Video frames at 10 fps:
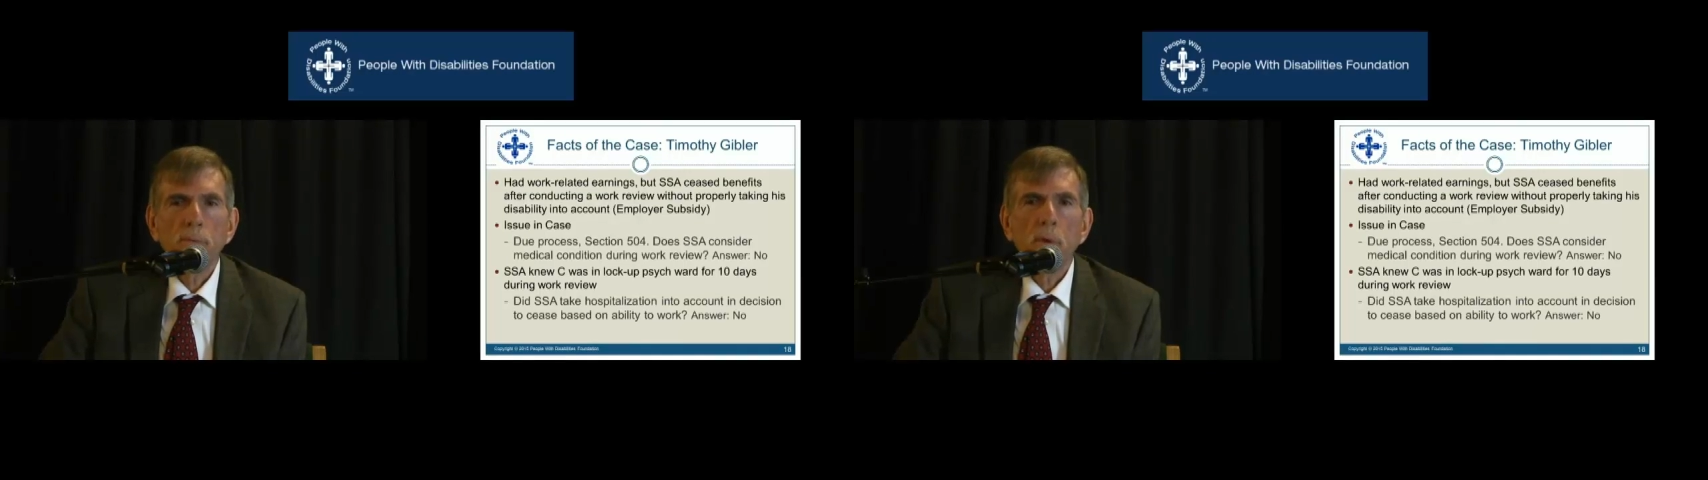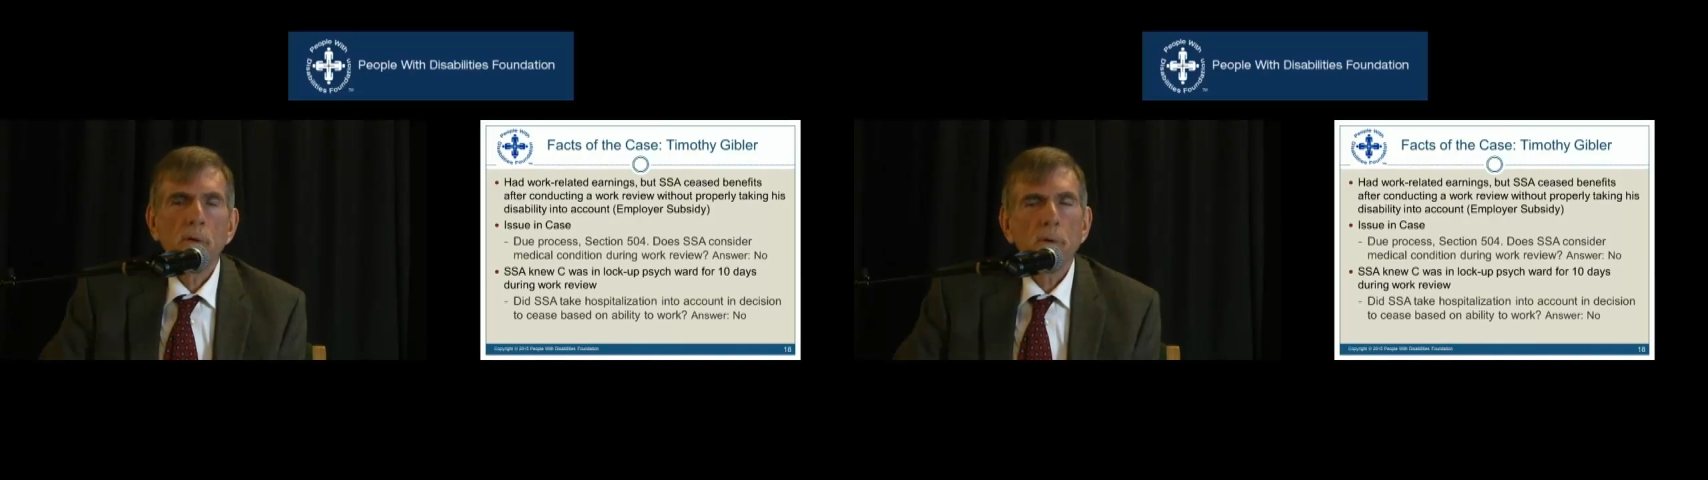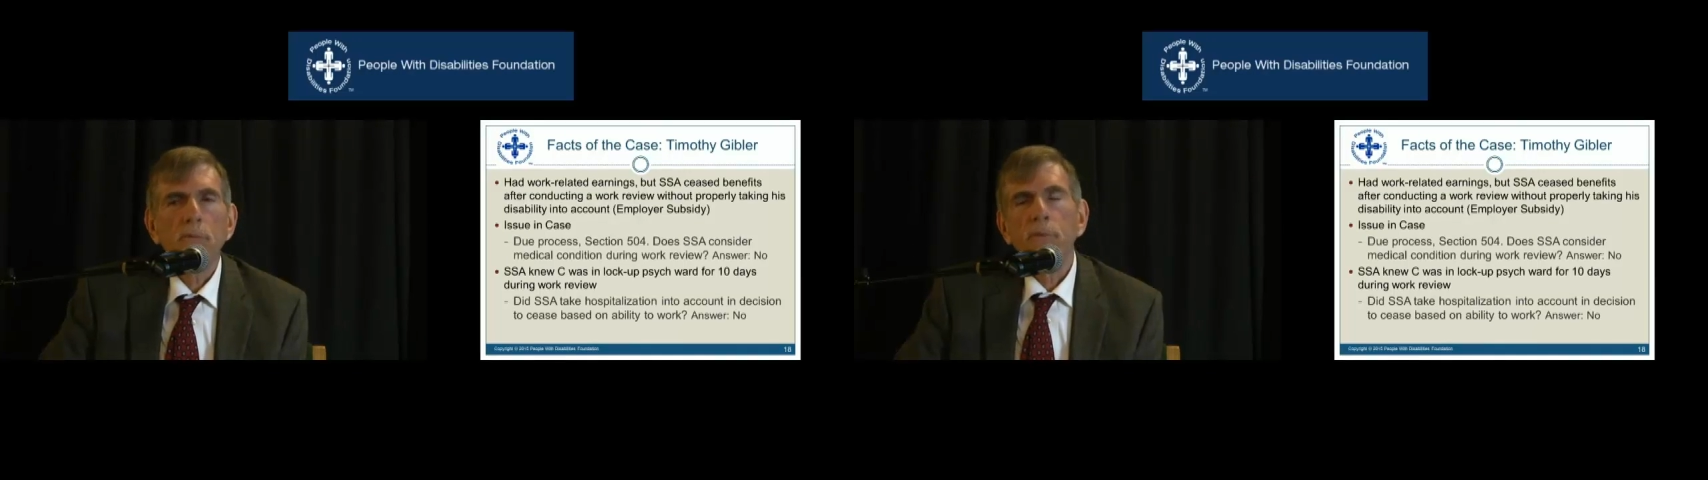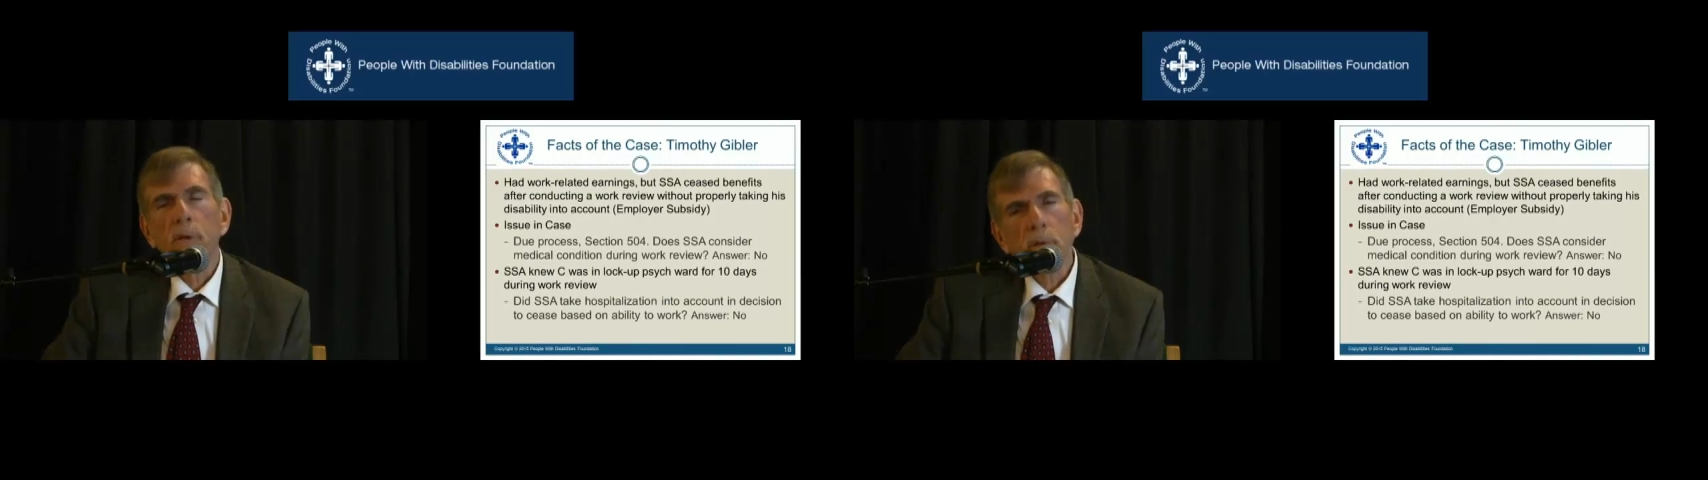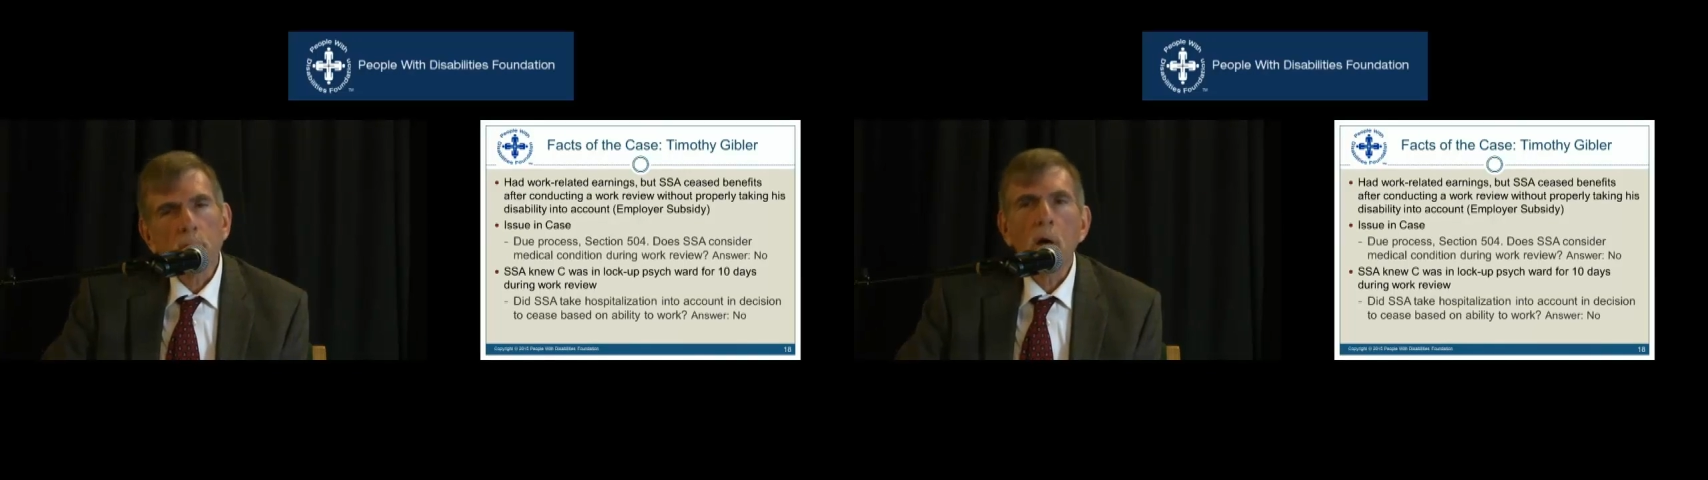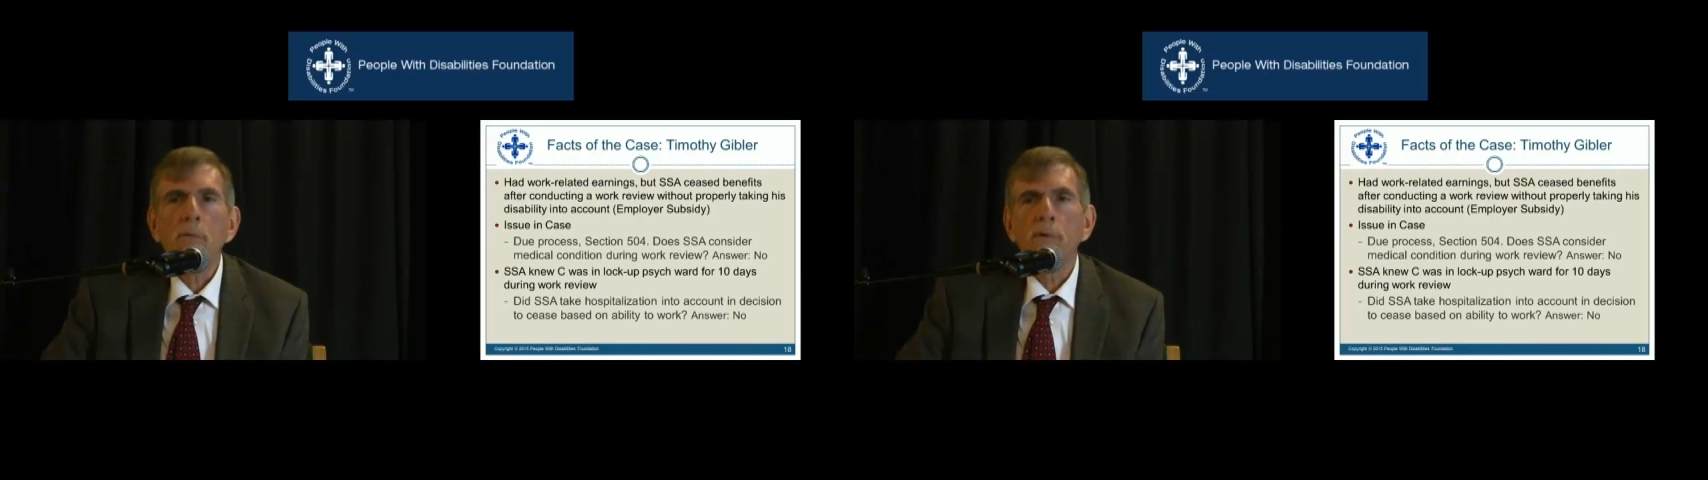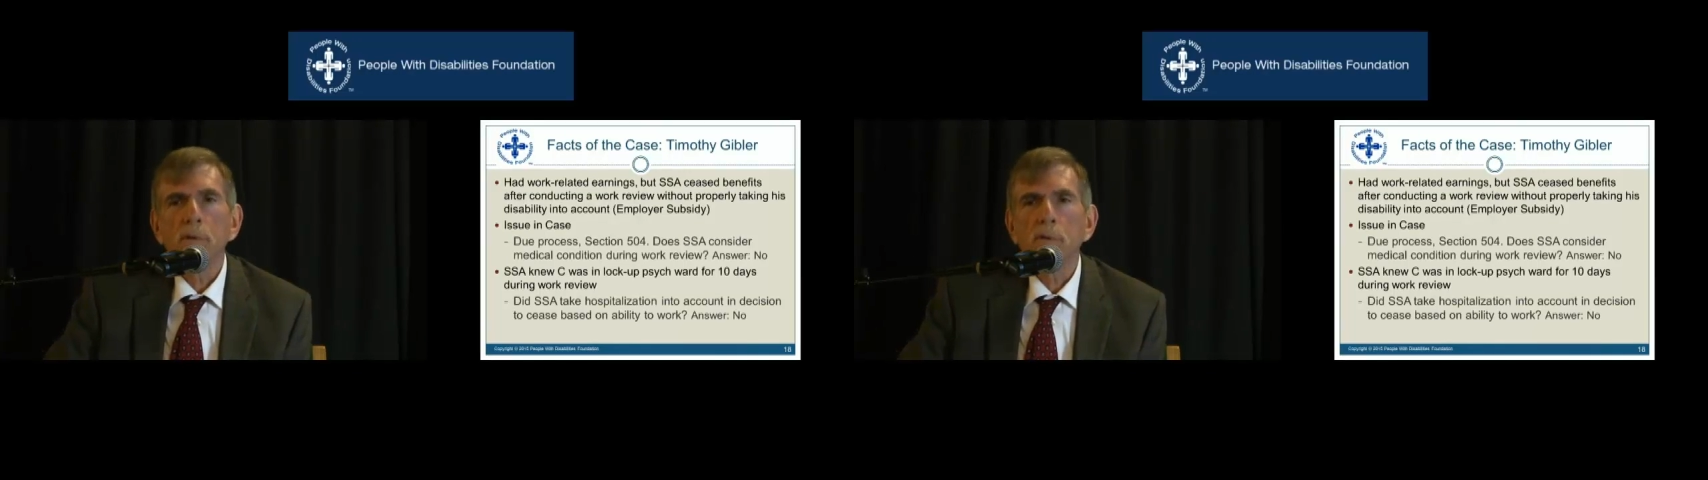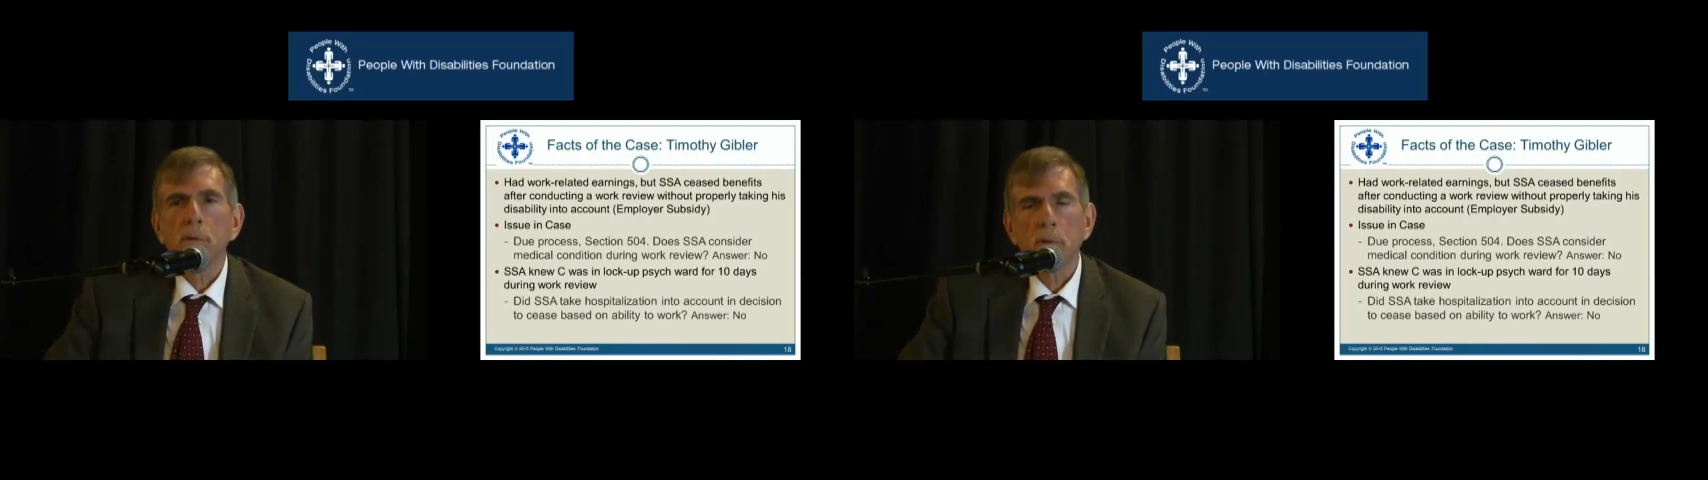local field
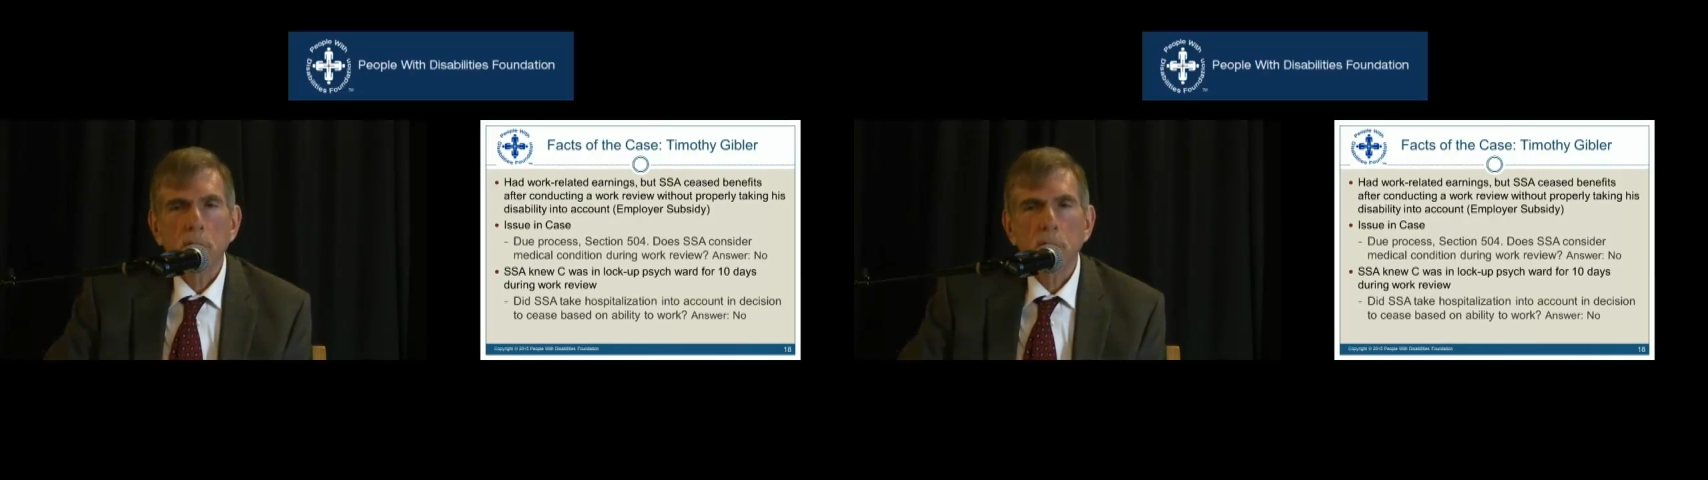office or